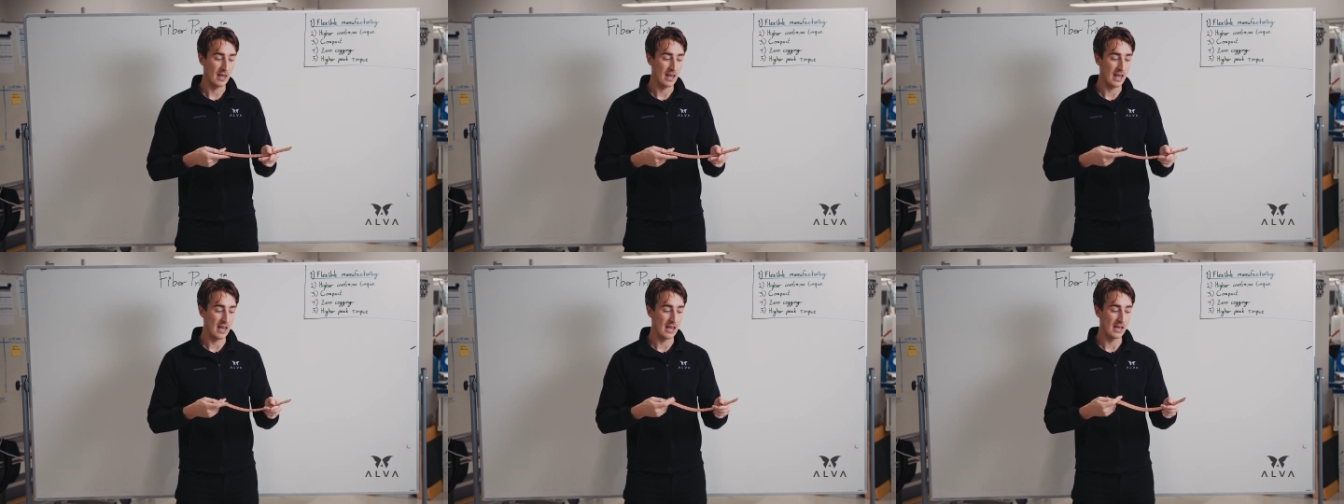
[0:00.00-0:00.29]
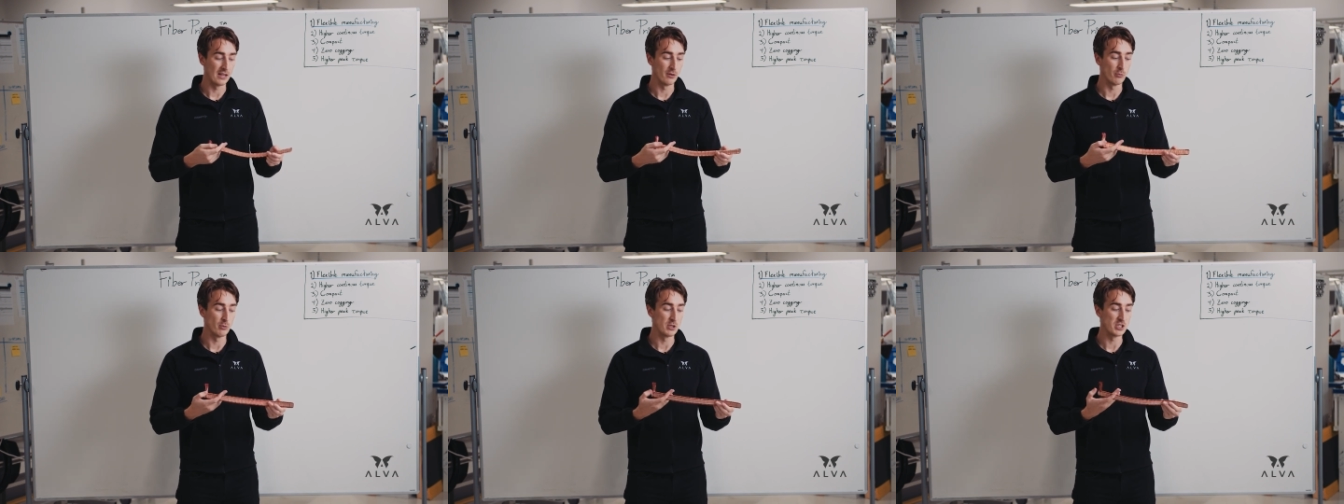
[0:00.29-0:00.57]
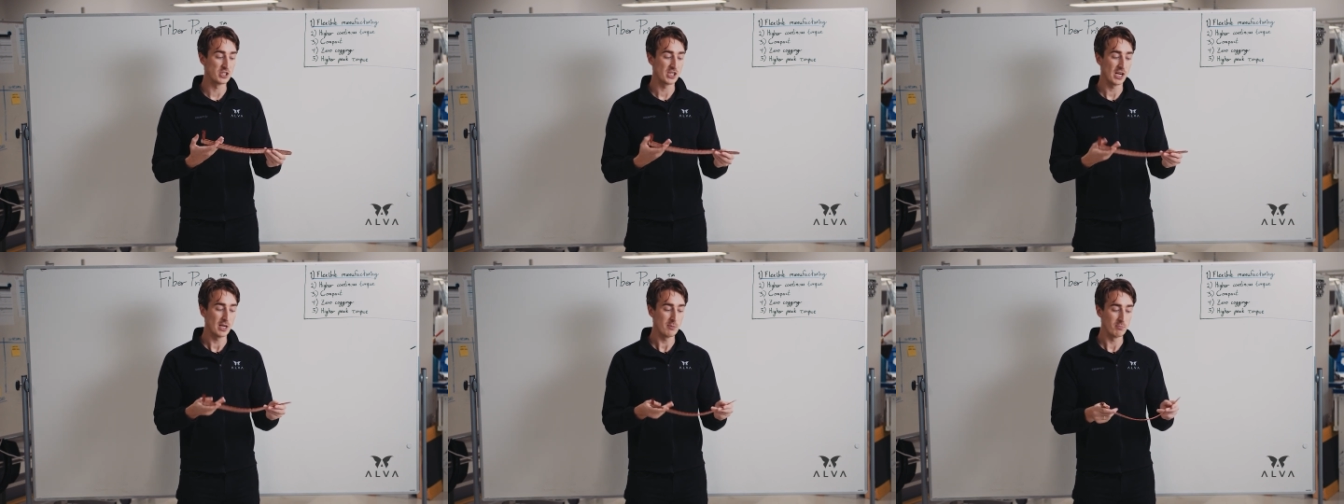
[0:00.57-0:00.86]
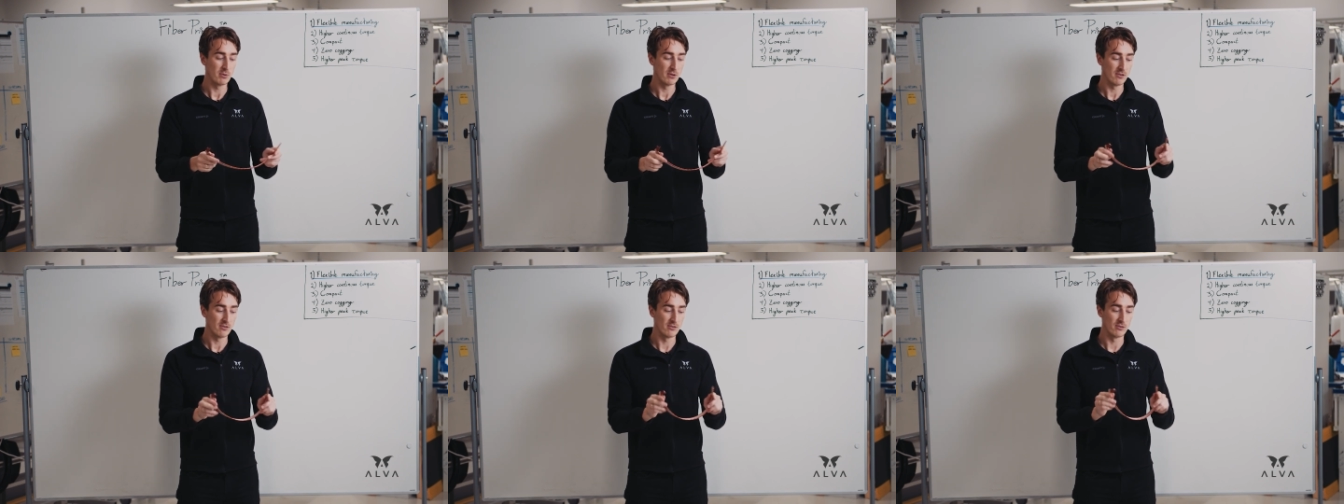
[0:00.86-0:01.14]
and we
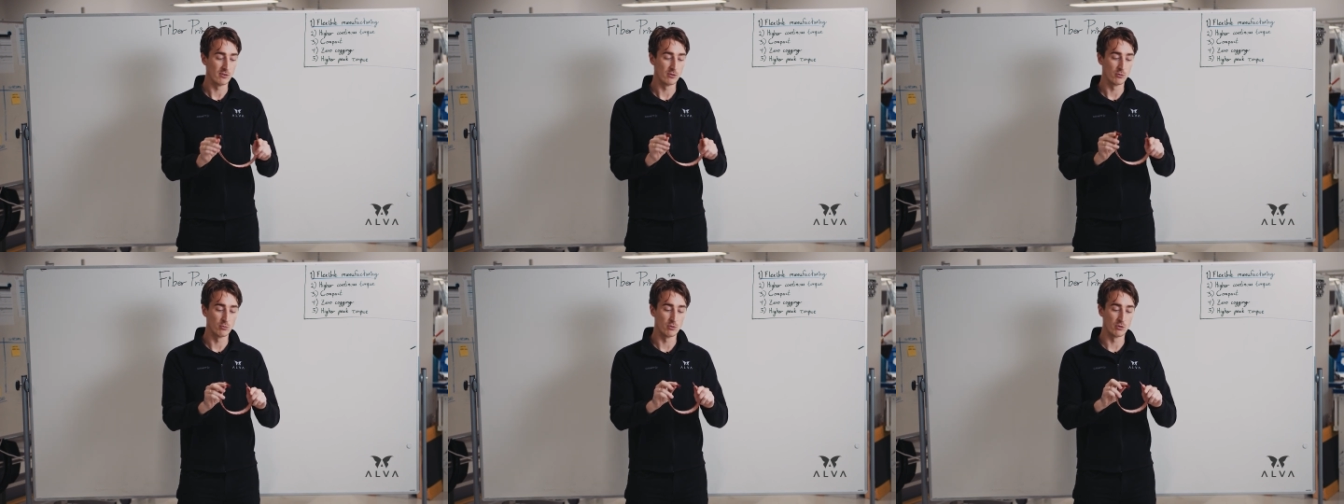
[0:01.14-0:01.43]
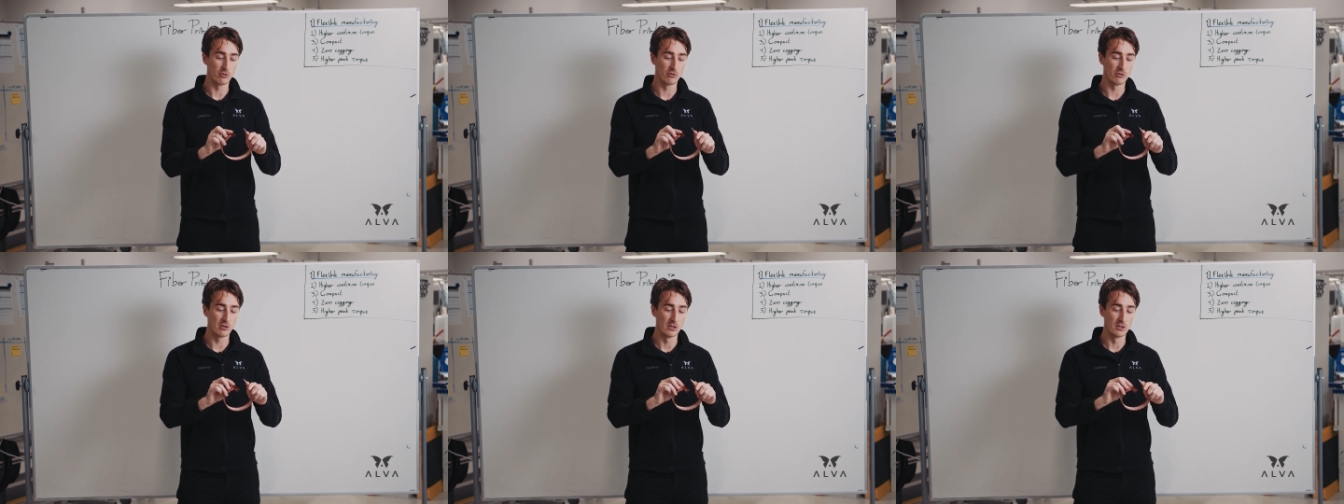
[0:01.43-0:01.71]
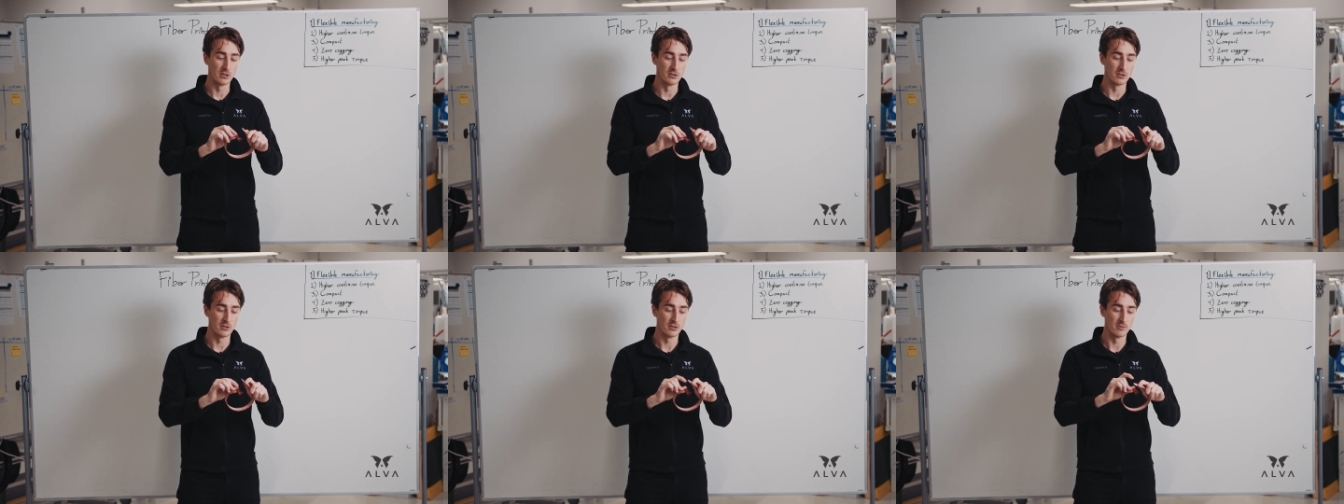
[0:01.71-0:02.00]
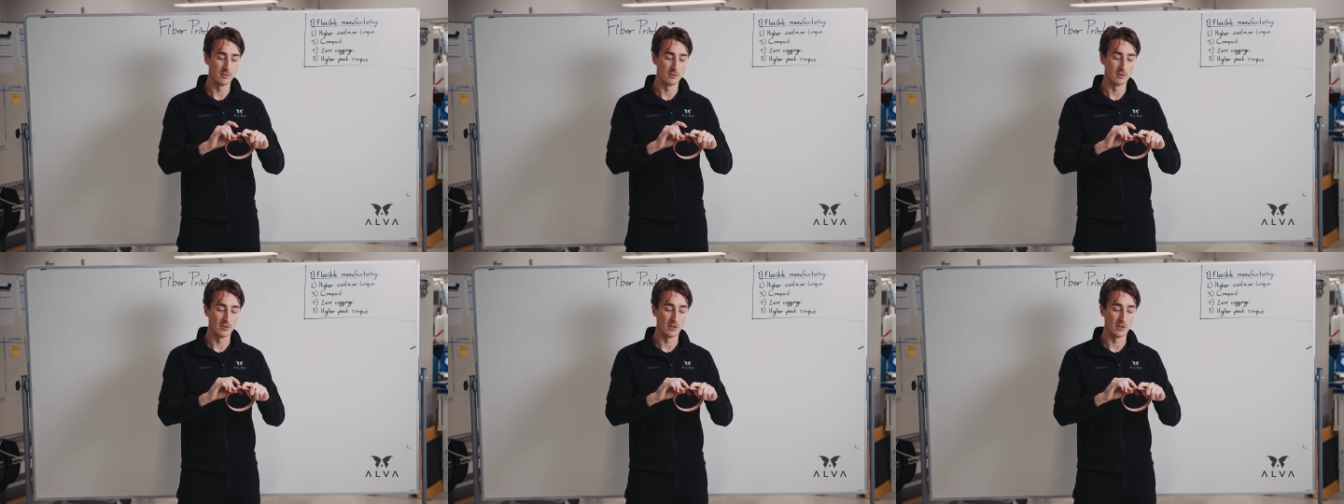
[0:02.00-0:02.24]
shape it to a cylinder